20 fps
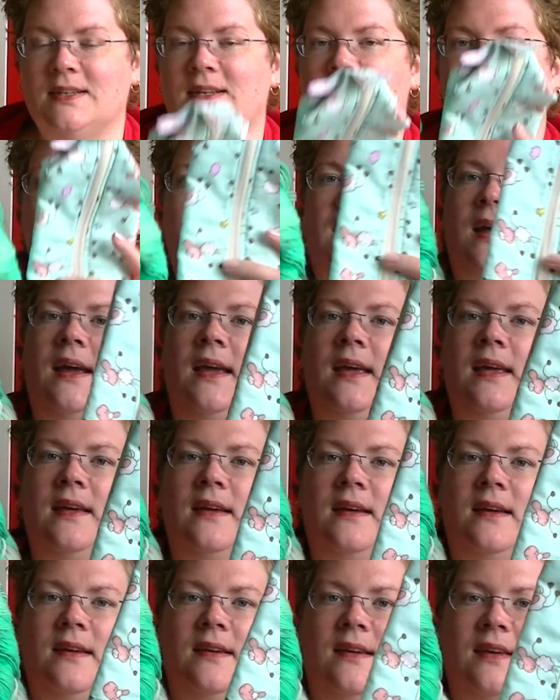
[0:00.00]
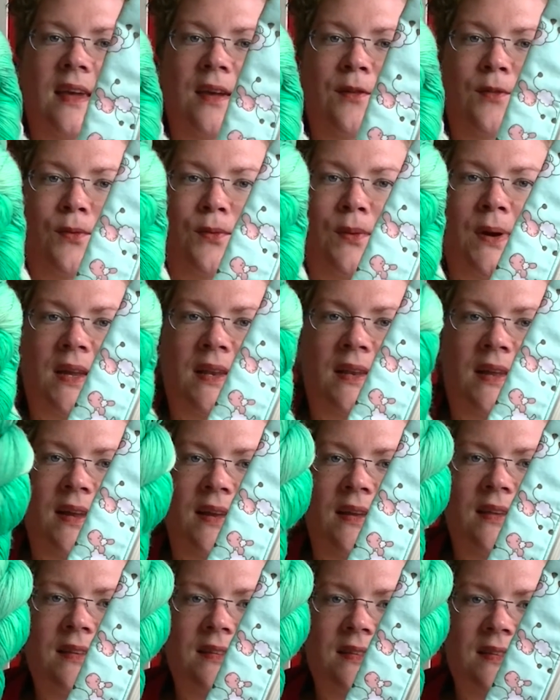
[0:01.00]
and I gave away
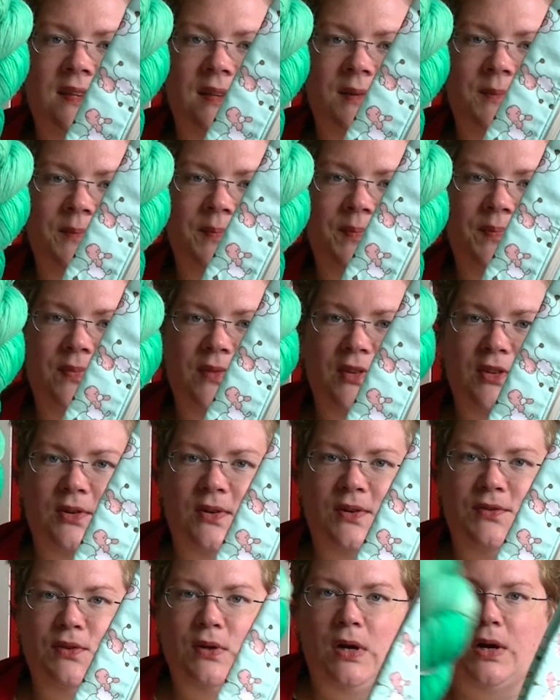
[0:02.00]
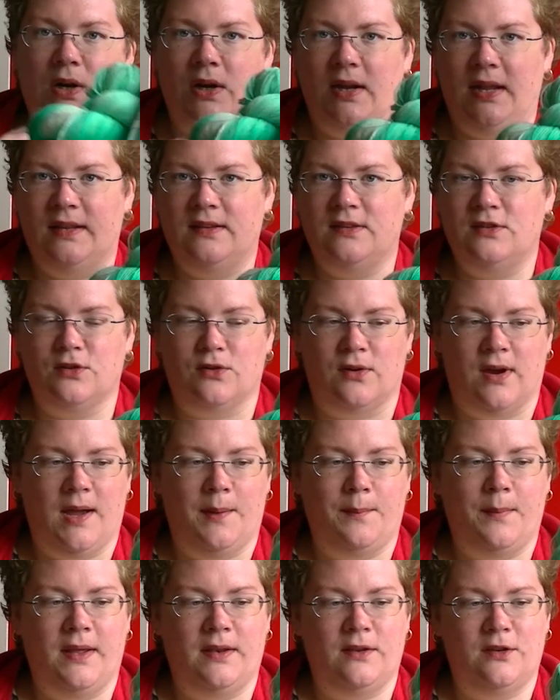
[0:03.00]
these. So if you are on
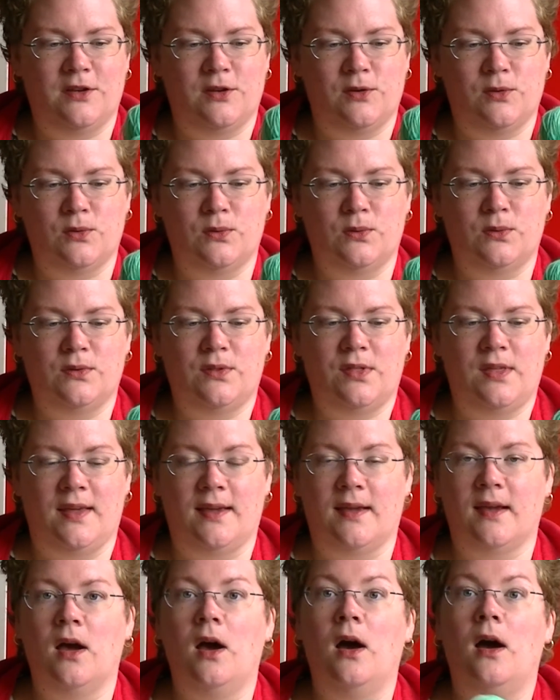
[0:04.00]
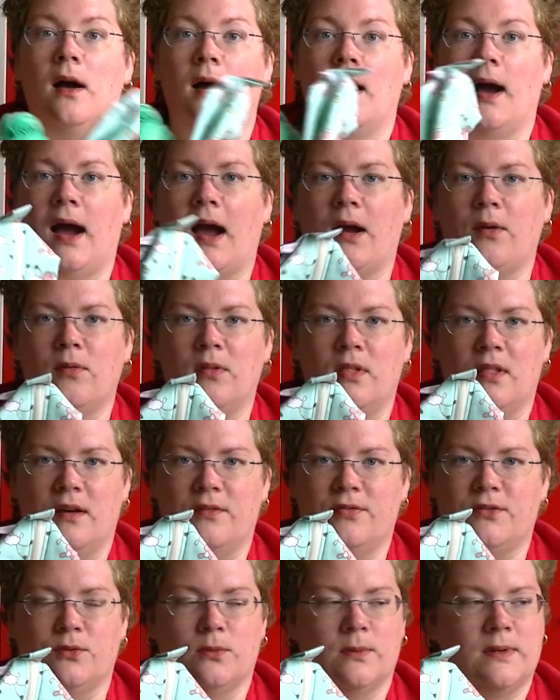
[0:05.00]
Instagram and you think, oh, I would
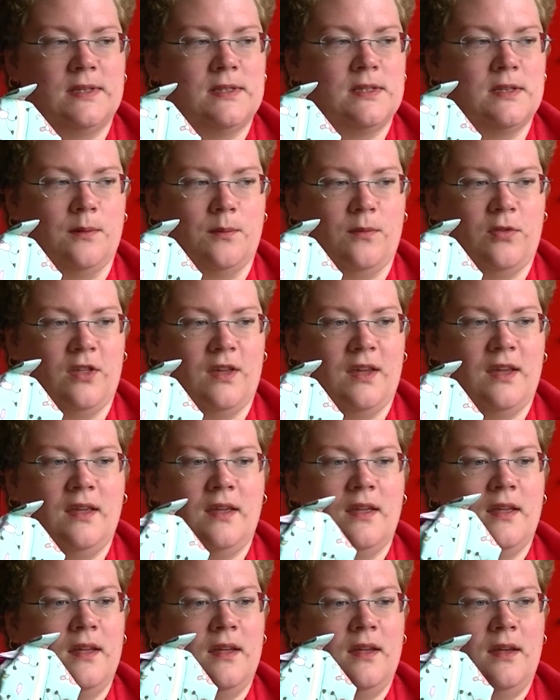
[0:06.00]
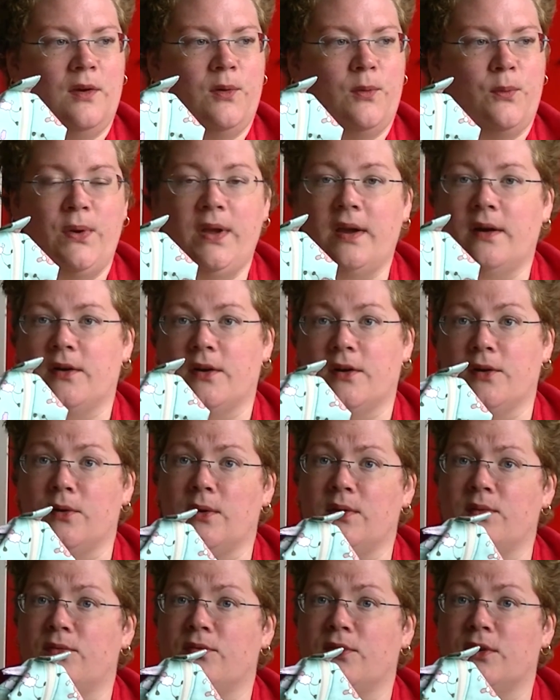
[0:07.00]
love to win something, we are
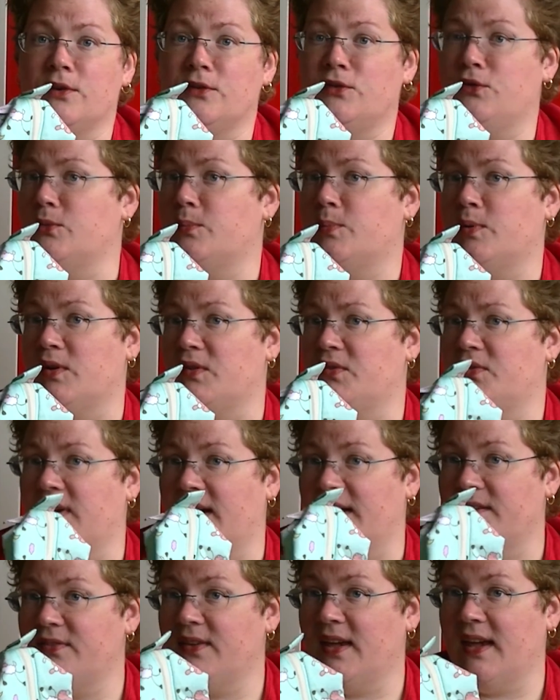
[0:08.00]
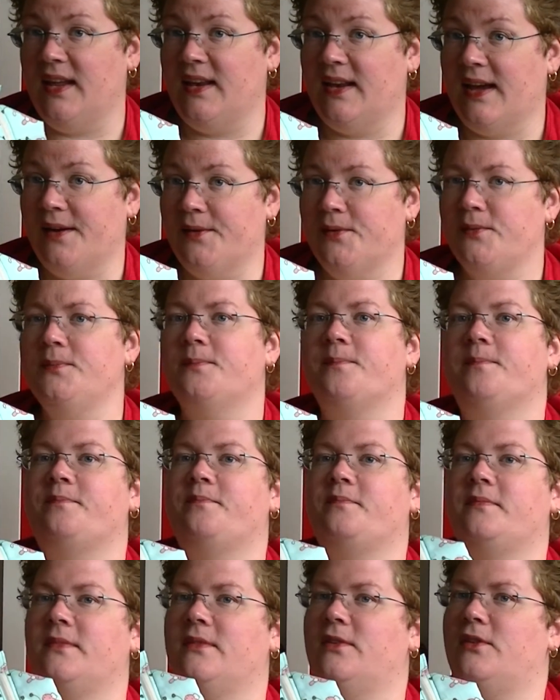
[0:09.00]
going for the 2.5k now.
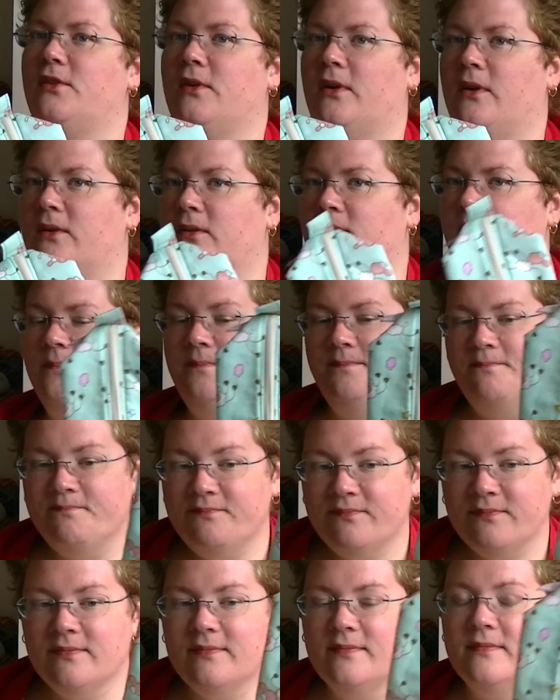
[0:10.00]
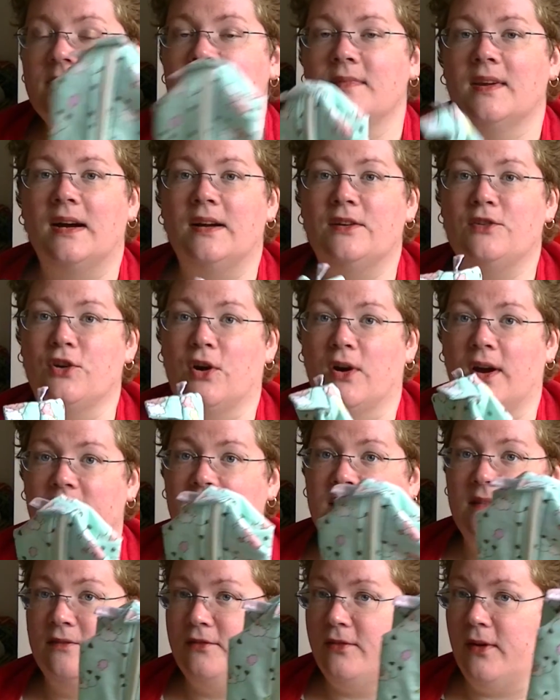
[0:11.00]
So
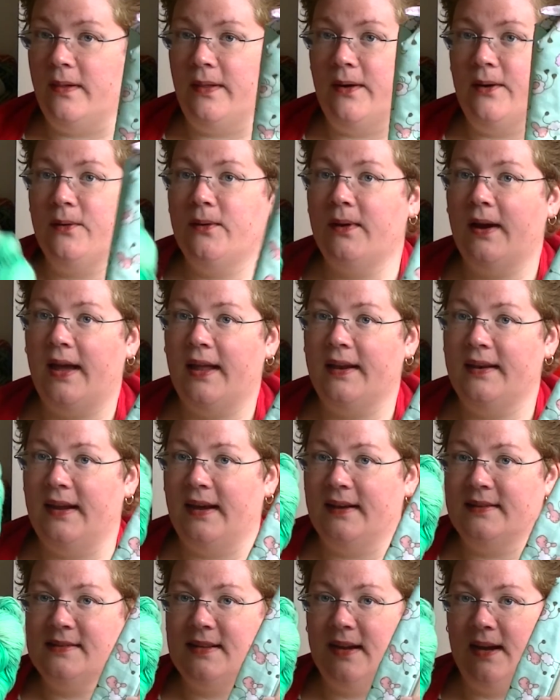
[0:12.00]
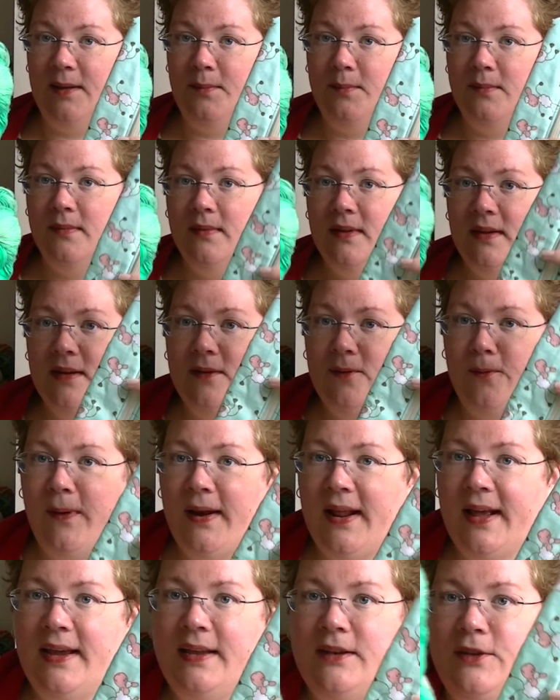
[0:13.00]
join, follow and next time when
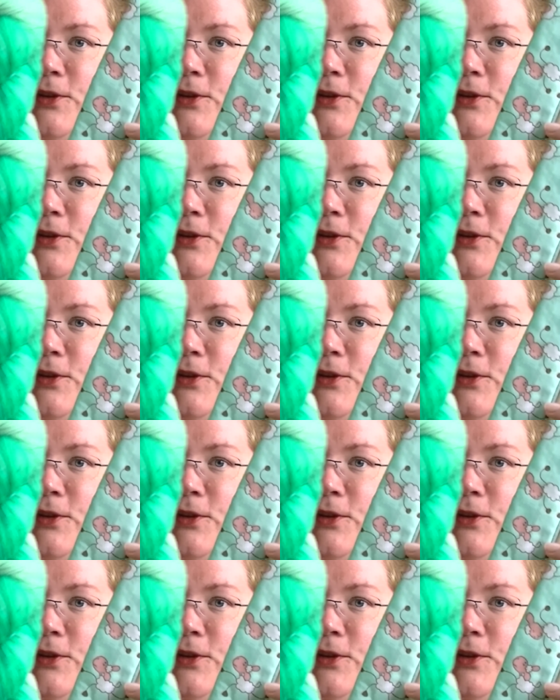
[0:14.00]
I hit